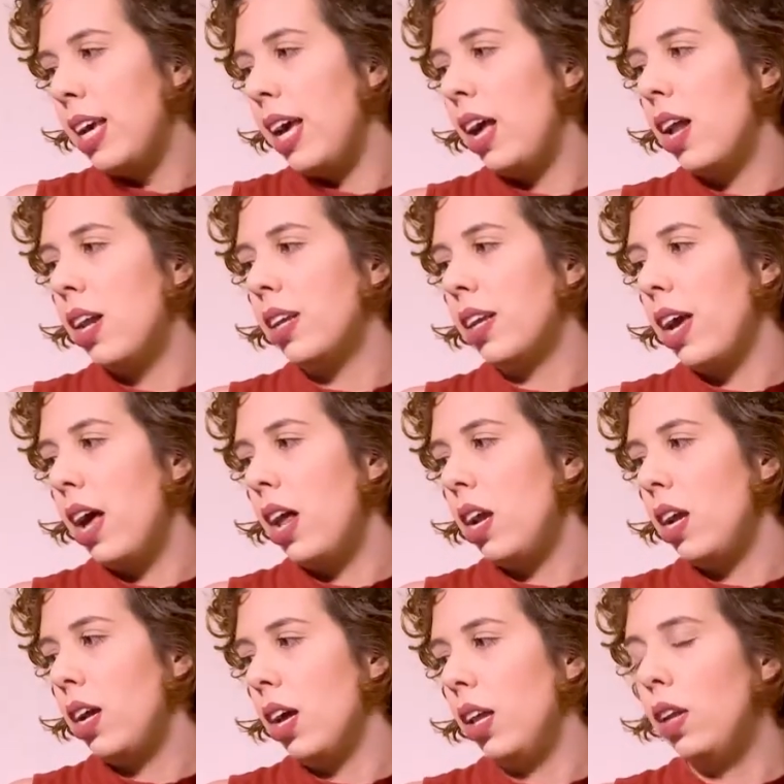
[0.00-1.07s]
and
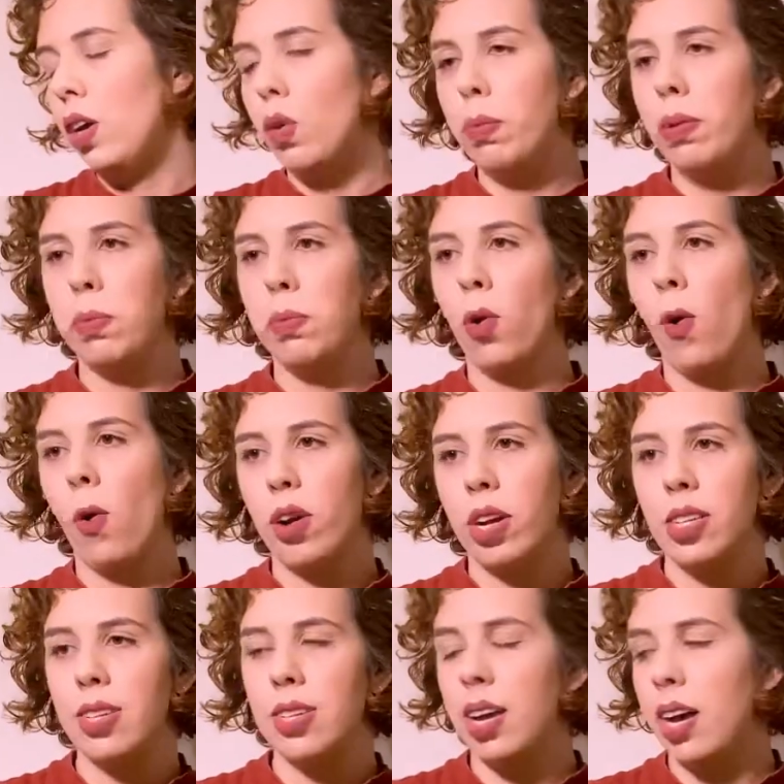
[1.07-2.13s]
getting a little bit more
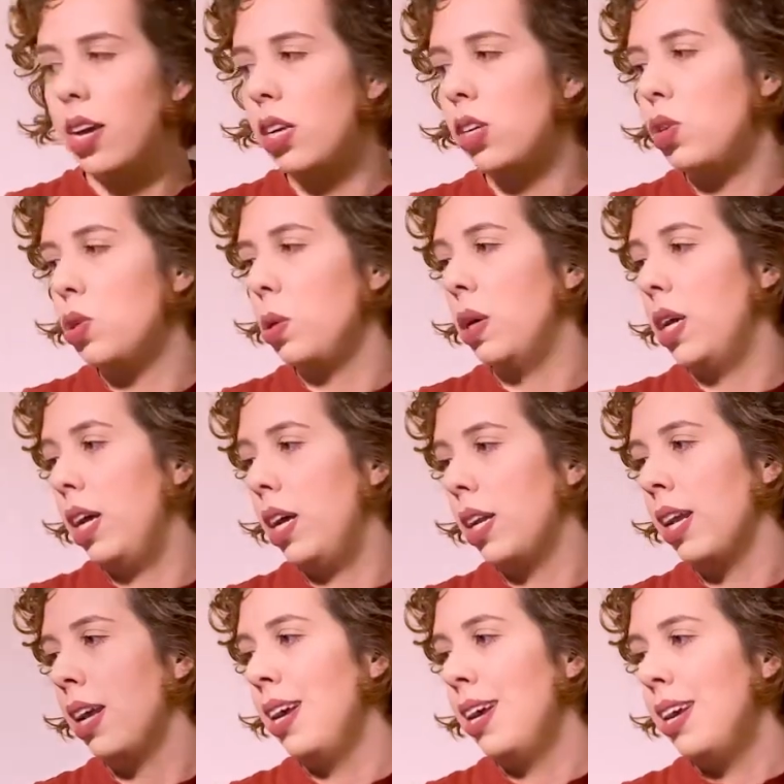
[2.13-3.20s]
insight into it,
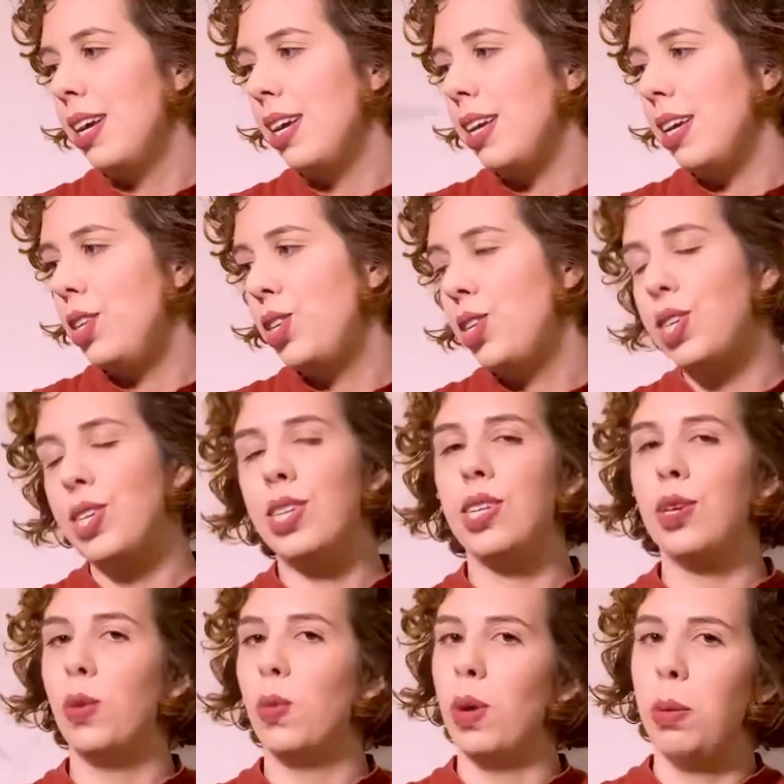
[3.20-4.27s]
it's a
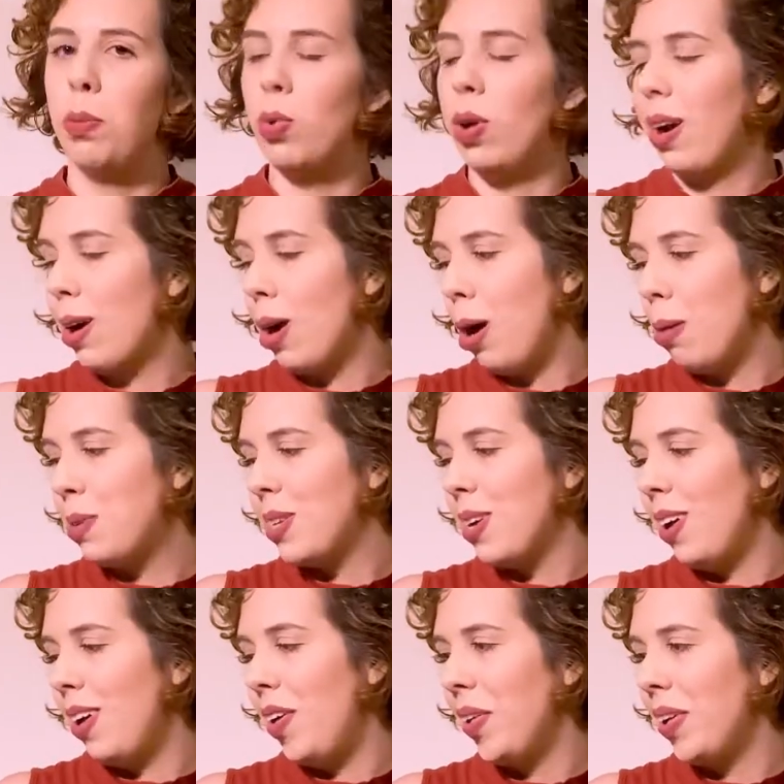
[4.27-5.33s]
great breakup
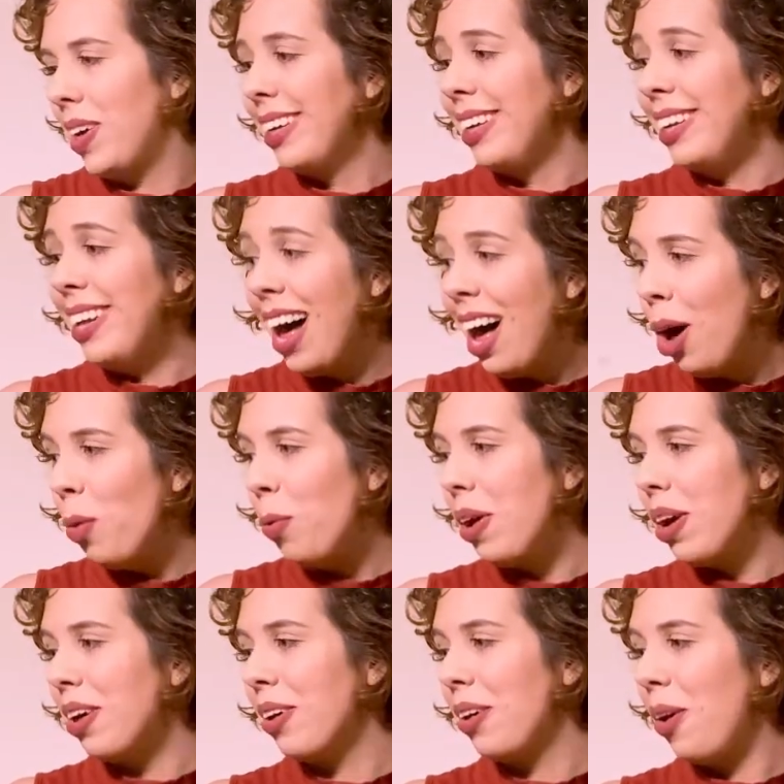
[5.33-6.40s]
song. Now we
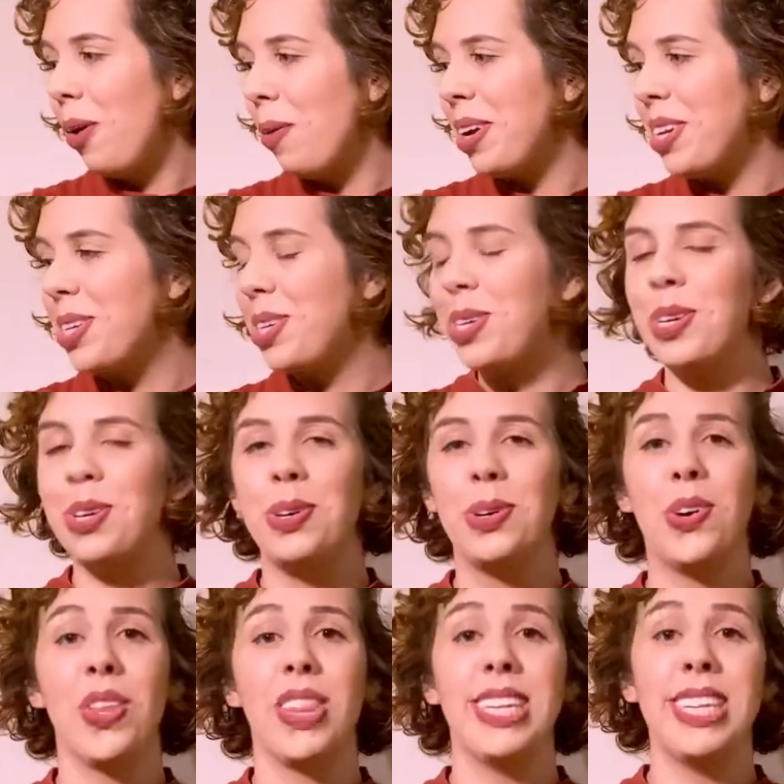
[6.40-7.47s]
are going
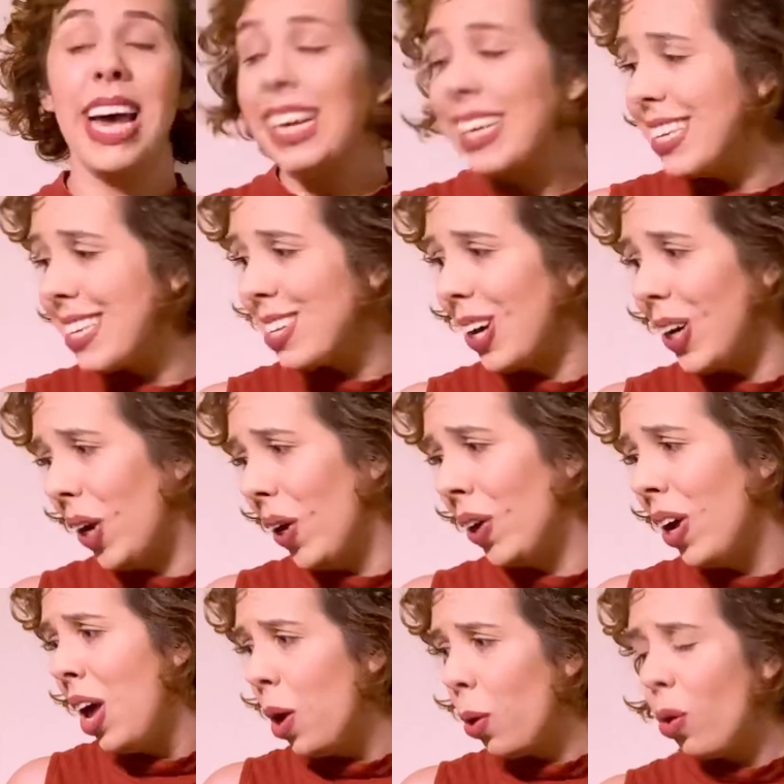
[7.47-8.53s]
to the second song,
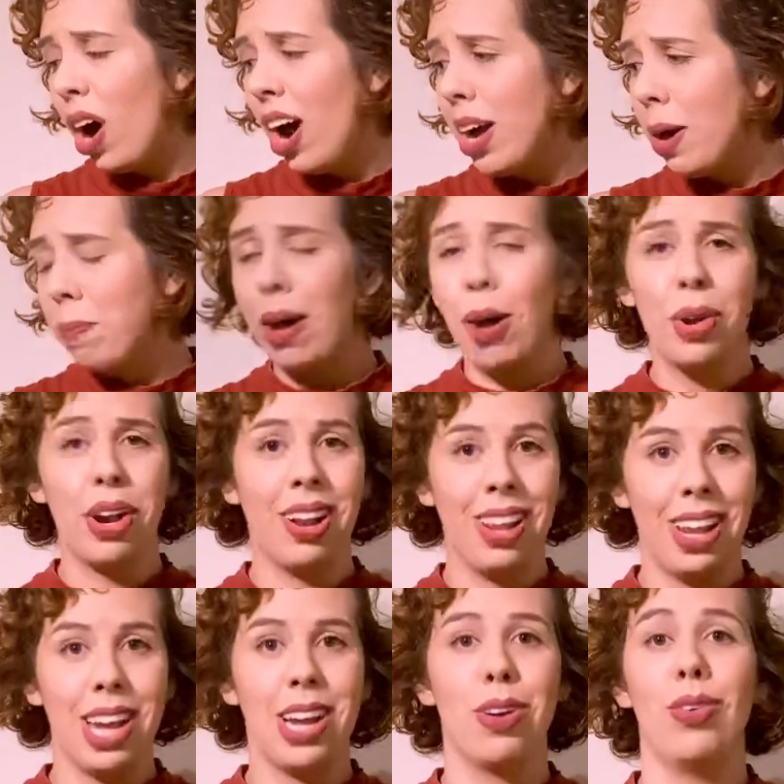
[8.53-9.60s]
Cry About It
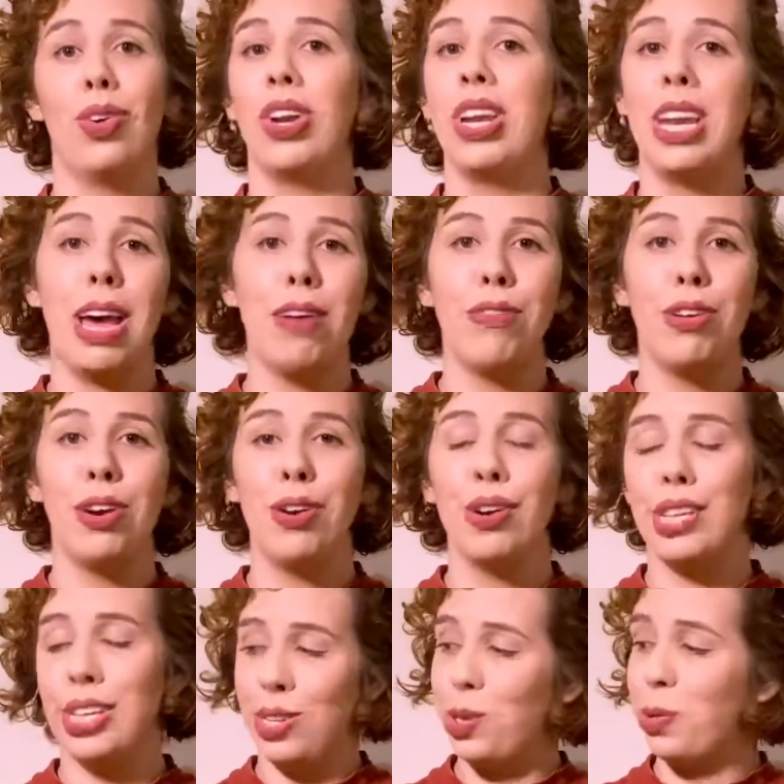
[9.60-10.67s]
Later. Never heard
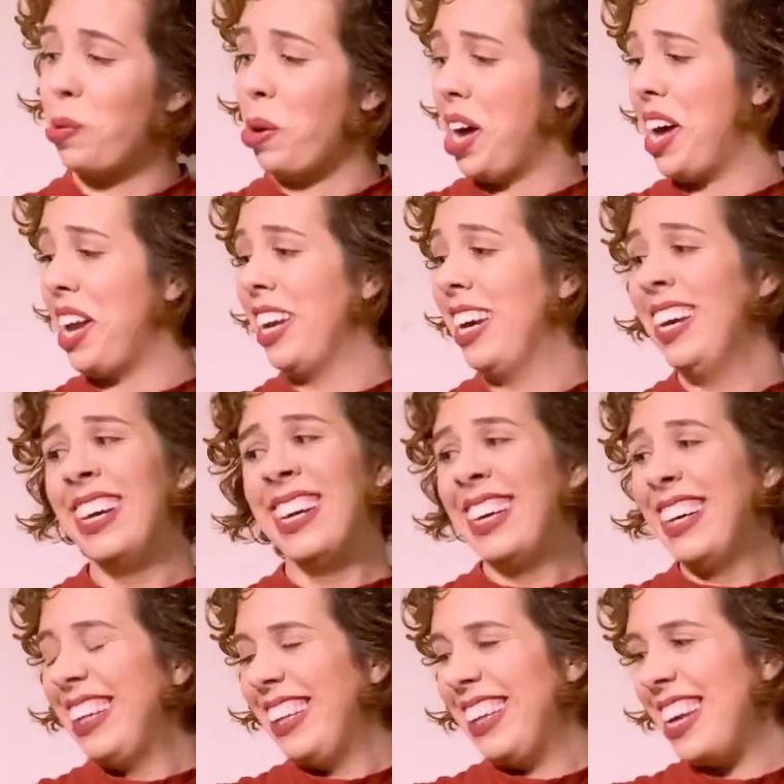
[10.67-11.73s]
this one.
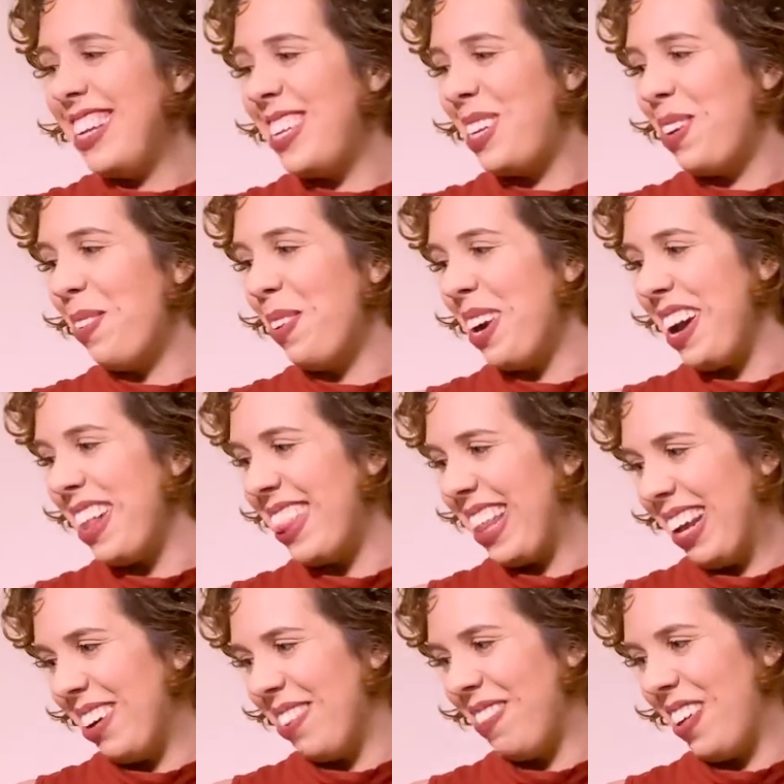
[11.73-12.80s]
Let's see what I
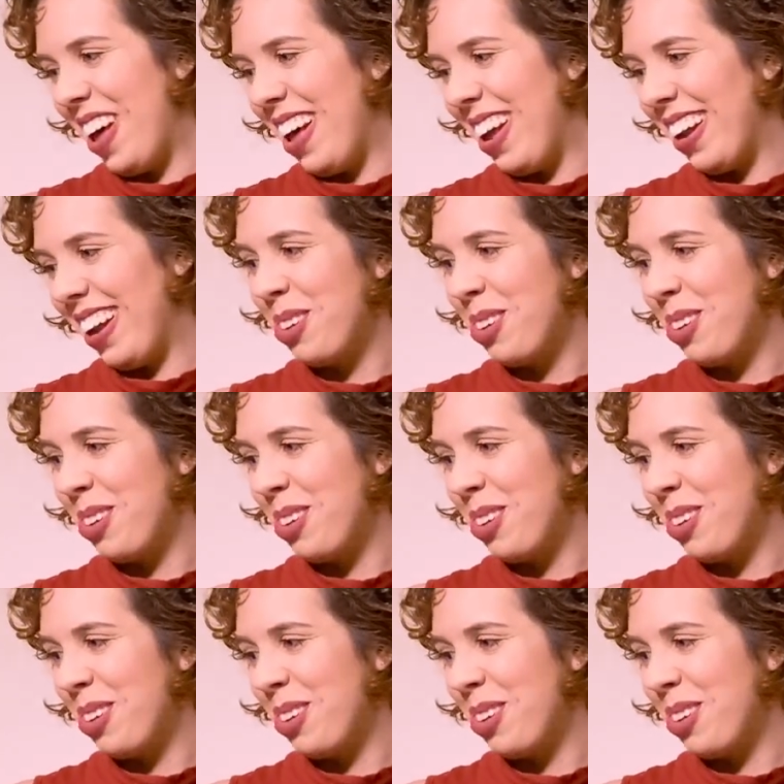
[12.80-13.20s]
think of it.